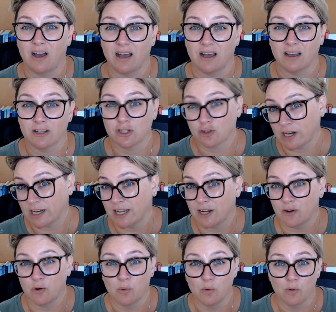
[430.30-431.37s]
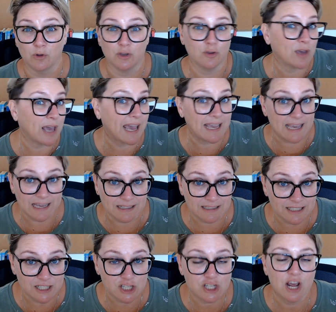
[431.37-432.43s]
Australian or UK
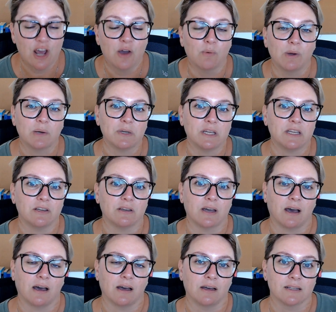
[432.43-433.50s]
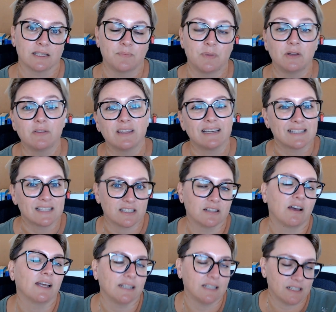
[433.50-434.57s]
English, where we spell things
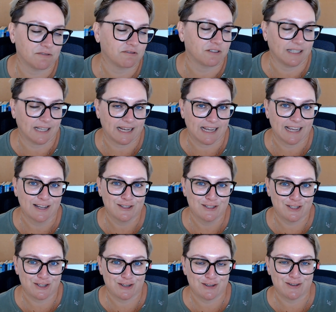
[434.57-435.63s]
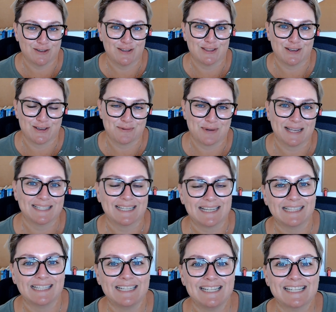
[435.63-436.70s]
slightly differently to the US
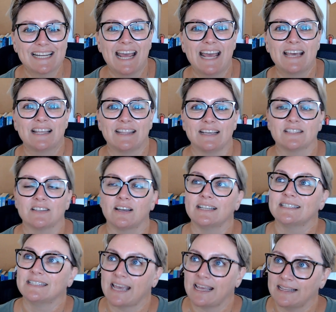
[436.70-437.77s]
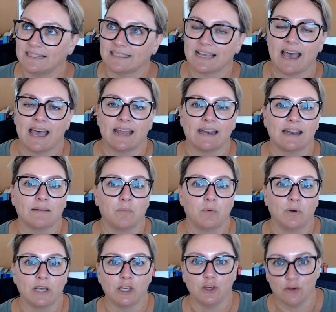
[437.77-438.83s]
English. Things like Z's and
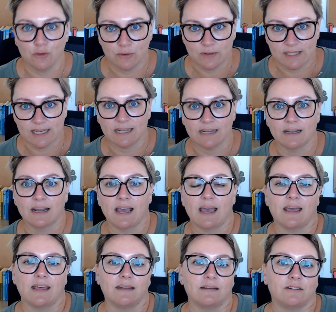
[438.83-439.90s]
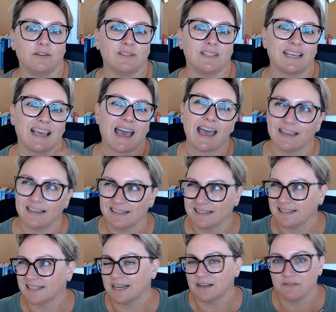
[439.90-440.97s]
putting U's in and using A's
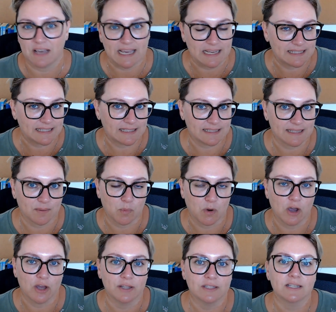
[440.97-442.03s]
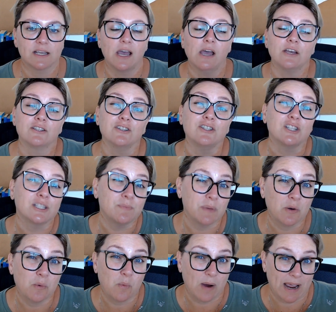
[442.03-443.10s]
instead of E's in some words. So just be
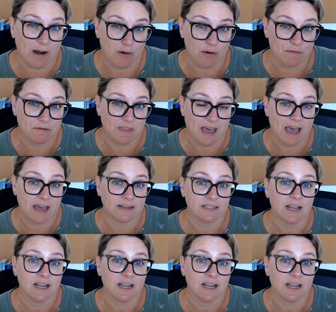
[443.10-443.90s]
aware of that.